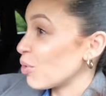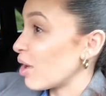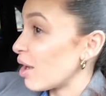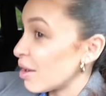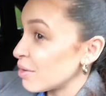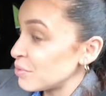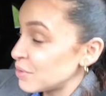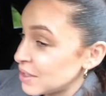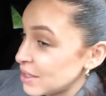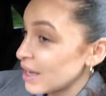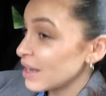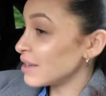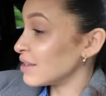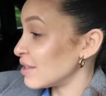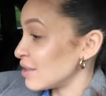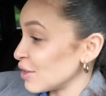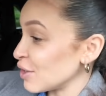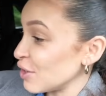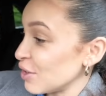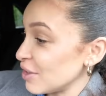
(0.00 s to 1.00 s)
I've said
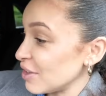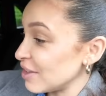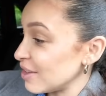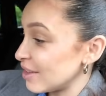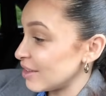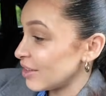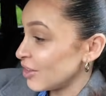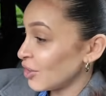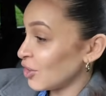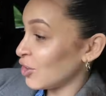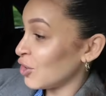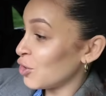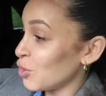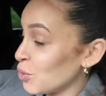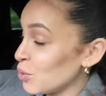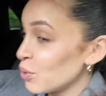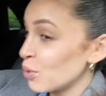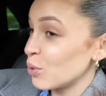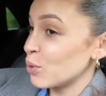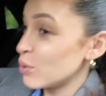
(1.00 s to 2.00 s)
that
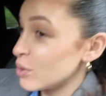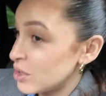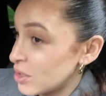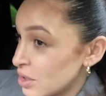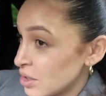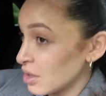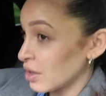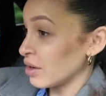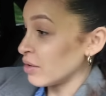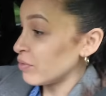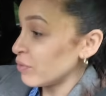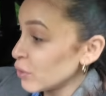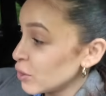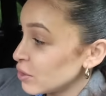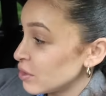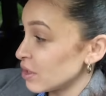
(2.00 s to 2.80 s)
you ordered a food